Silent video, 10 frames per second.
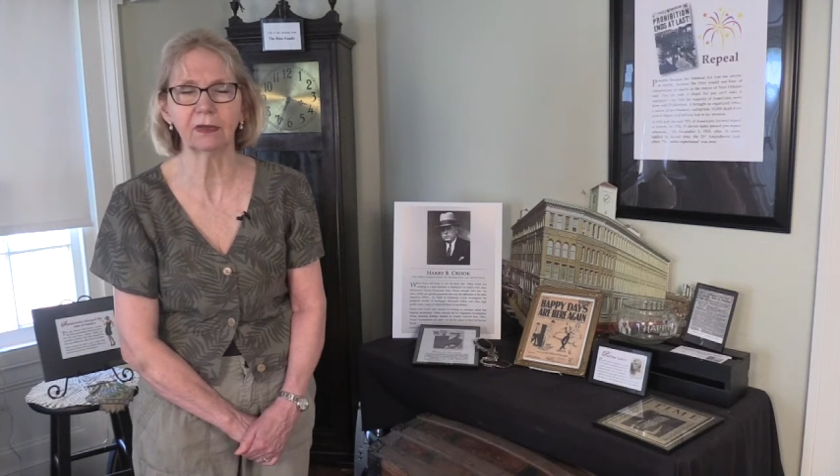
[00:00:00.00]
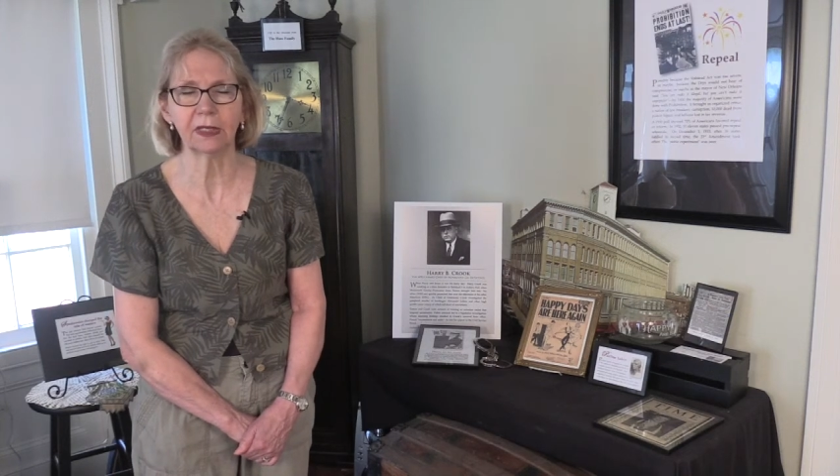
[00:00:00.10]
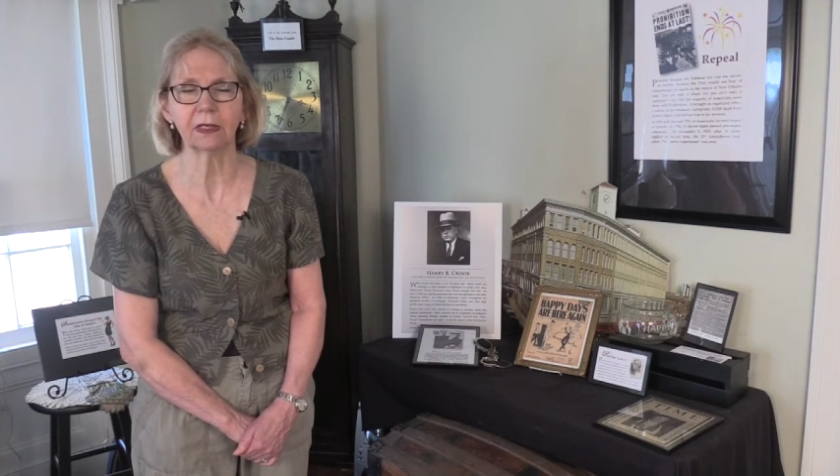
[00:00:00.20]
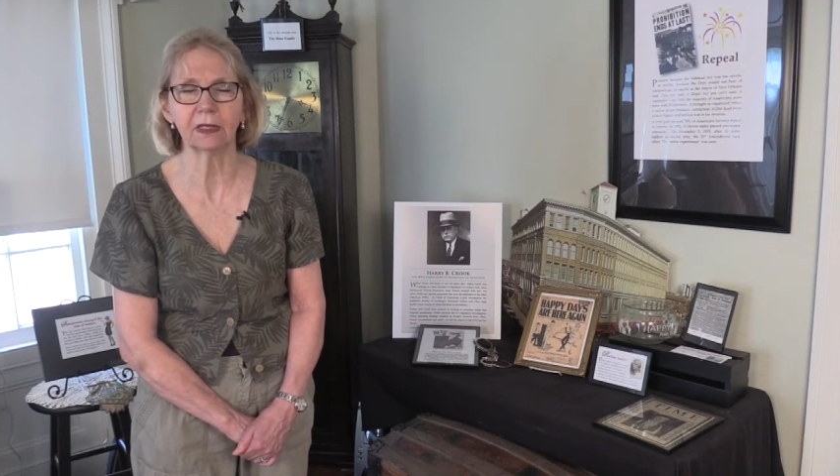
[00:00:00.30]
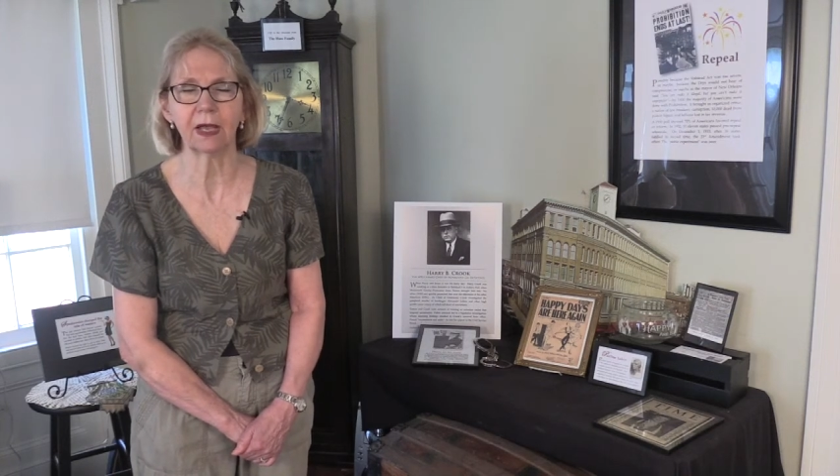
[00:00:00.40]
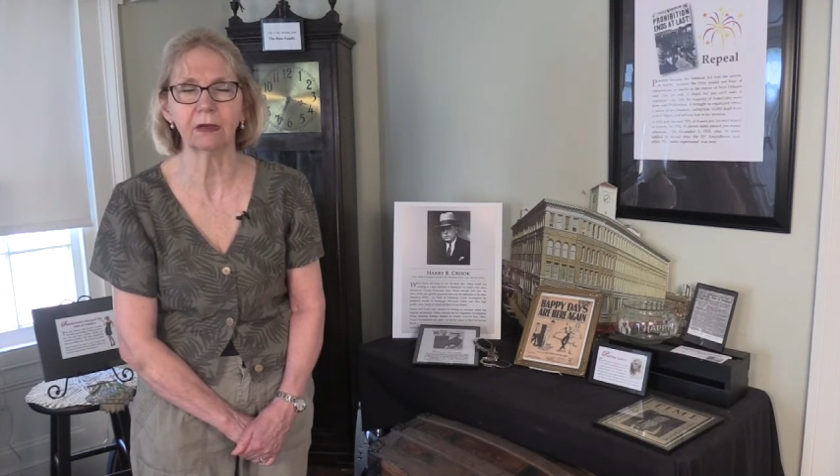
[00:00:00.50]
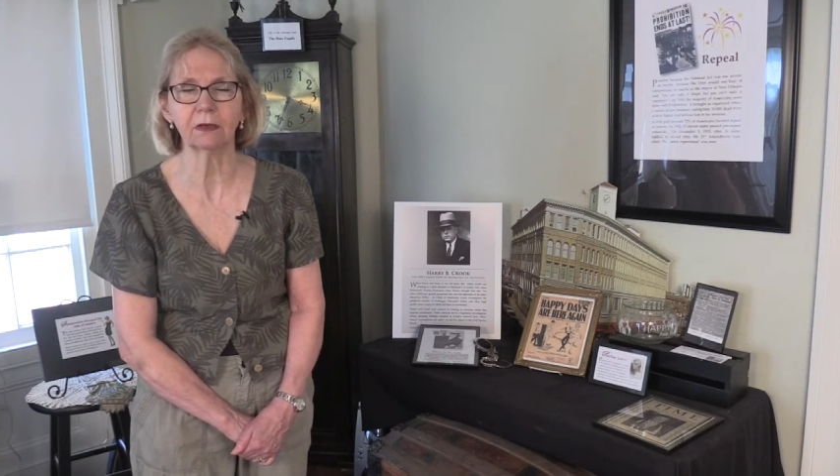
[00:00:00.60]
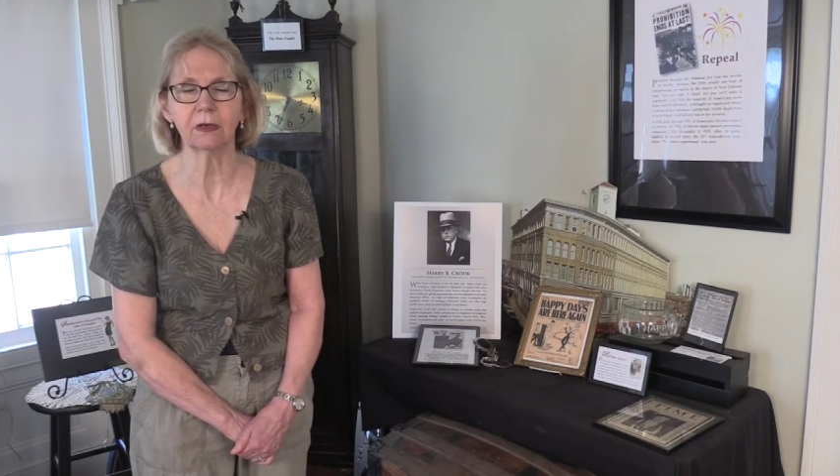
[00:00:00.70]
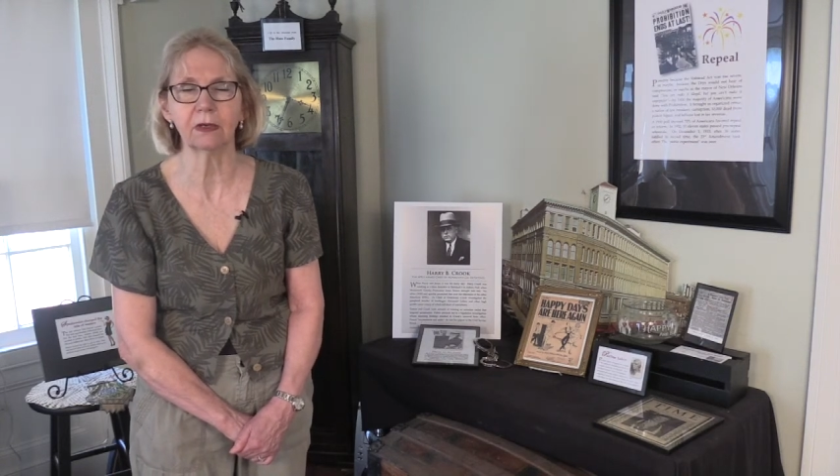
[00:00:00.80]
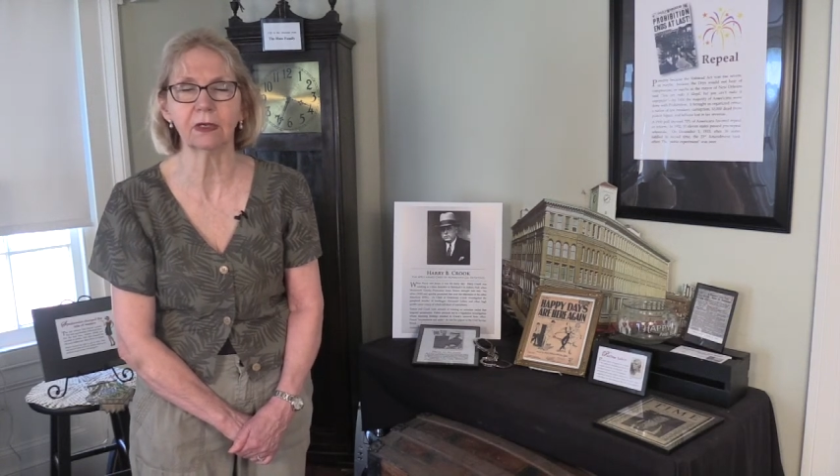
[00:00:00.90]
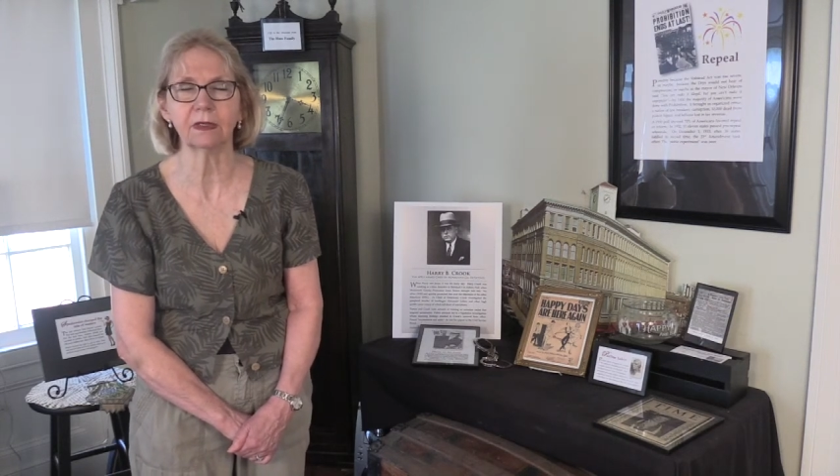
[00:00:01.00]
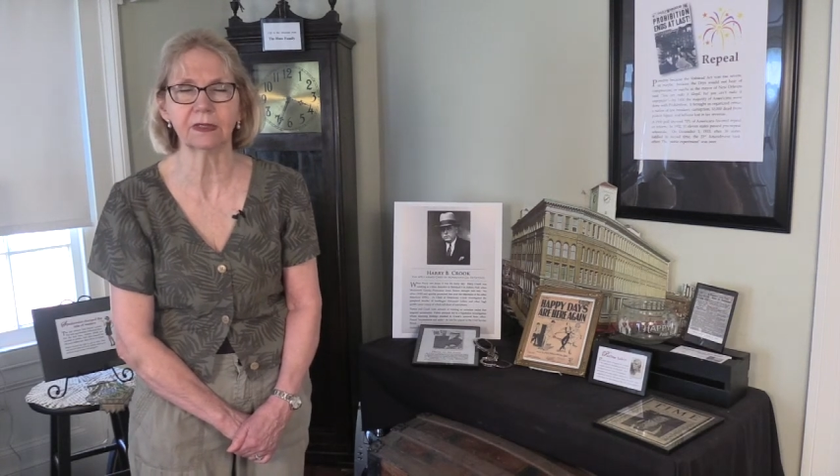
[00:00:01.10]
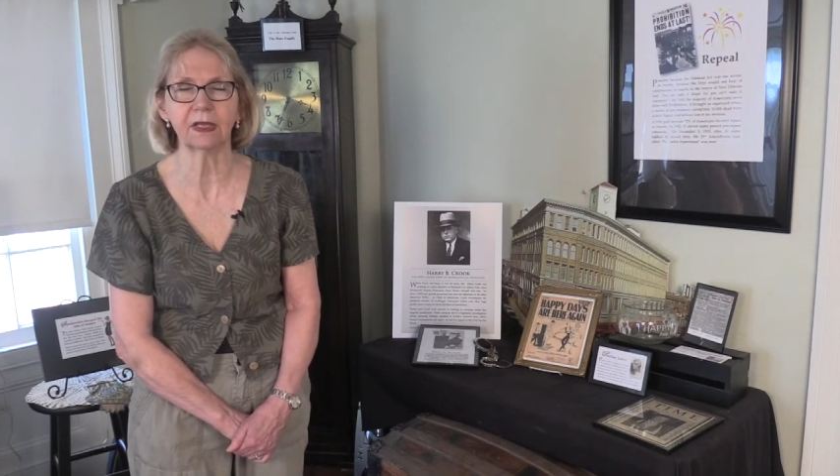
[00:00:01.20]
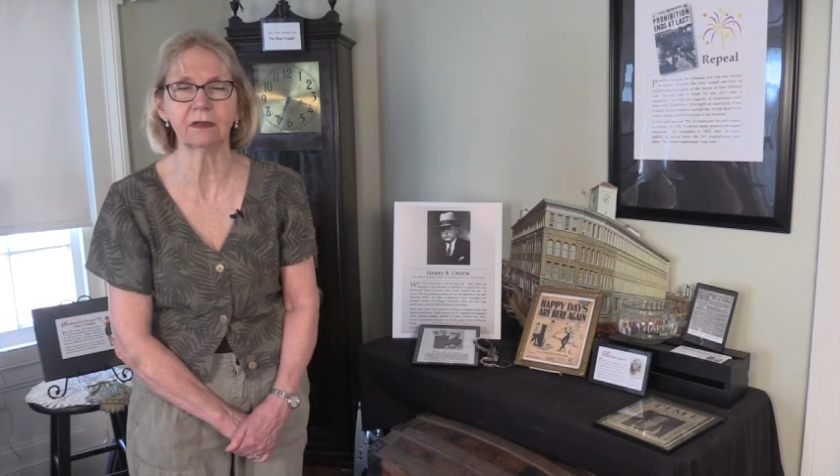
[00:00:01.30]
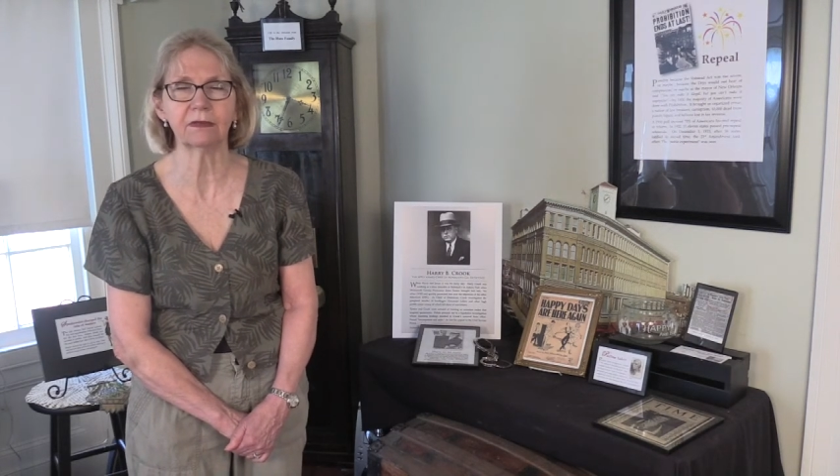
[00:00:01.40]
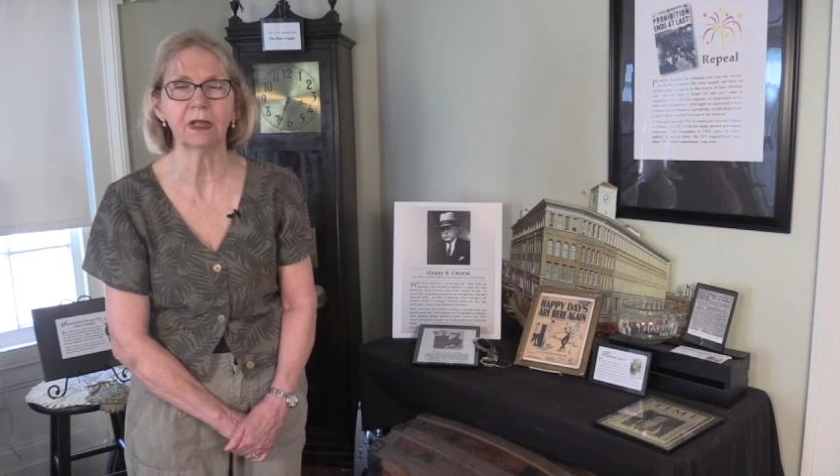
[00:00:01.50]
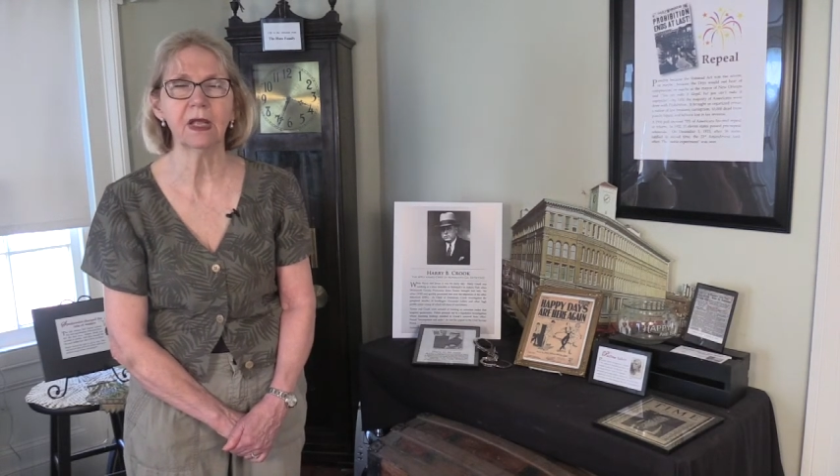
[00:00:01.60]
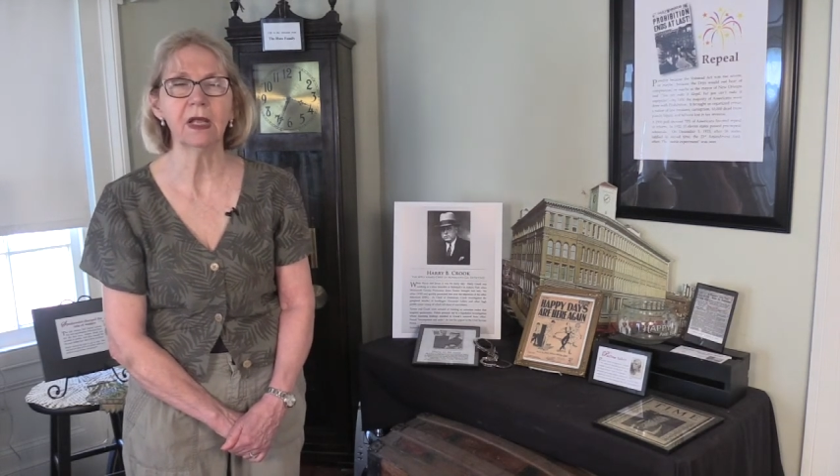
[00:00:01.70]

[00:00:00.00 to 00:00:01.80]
legal alcohol sales